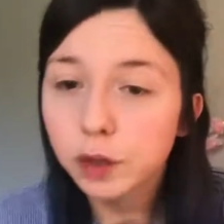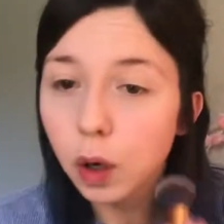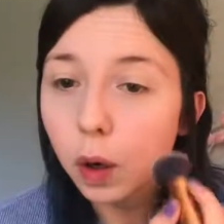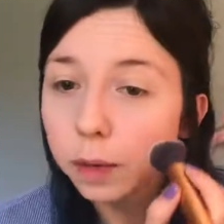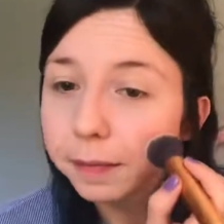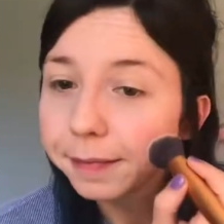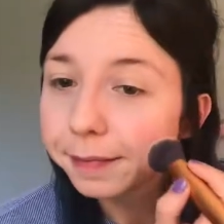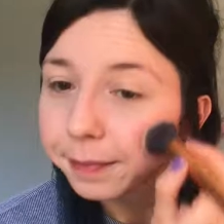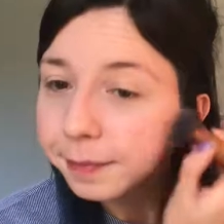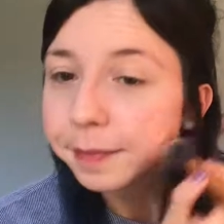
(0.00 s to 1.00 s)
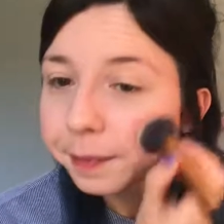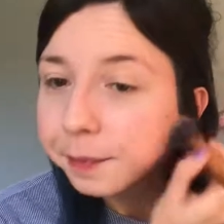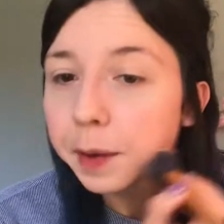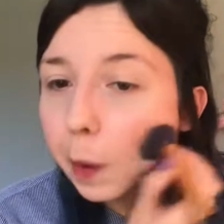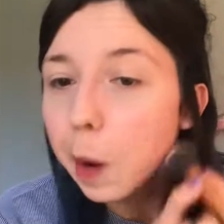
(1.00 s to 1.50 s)
So
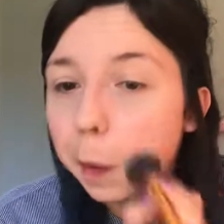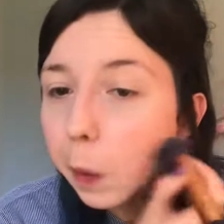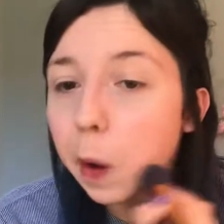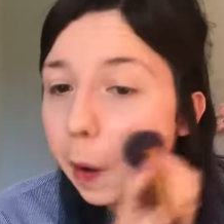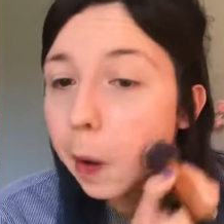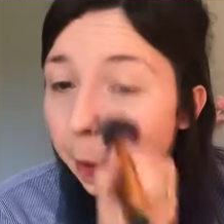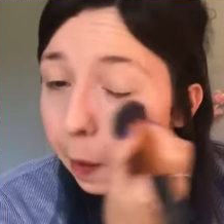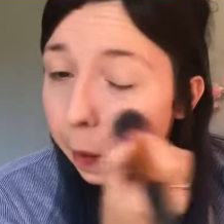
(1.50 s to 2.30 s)
I'm just gonna